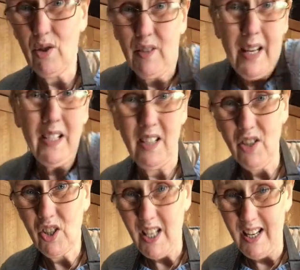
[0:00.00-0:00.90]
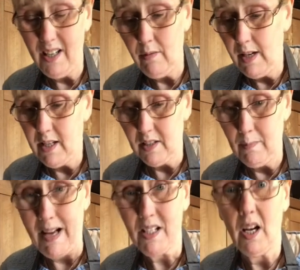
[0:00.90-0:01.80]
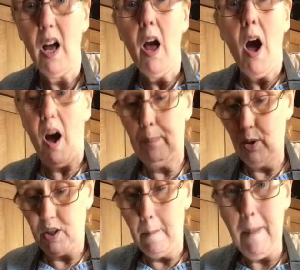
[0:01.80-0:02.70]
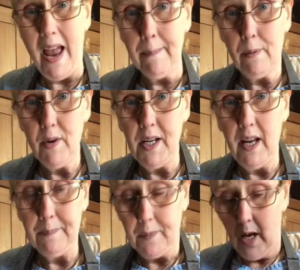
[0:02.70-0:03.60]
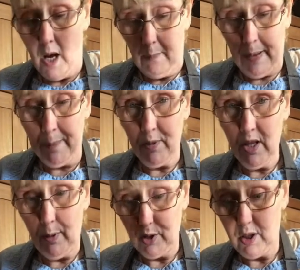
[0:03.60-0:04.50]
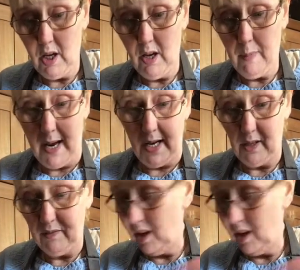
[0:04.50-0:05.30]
or an 8-inch tin, it really doesn't matter. I put some paper in it, paper in the bottom, and I've